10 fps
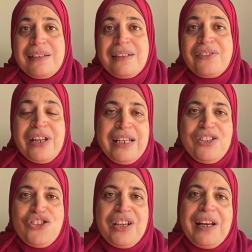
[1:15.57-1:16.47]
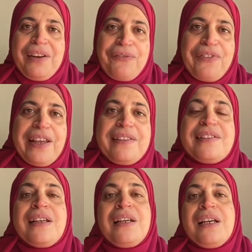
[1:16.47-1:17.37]
religion and faith.
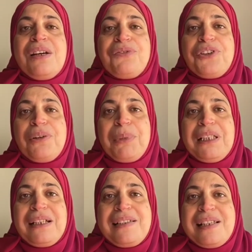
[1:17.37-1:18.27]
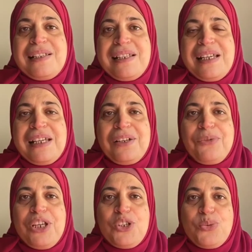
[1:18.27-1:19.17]
For Ramadan this year,
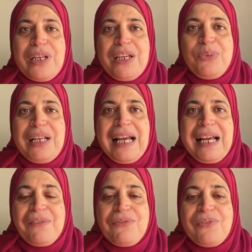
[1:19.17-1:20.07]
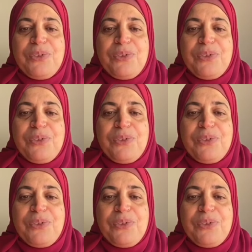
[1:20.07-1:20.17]
we usually will have,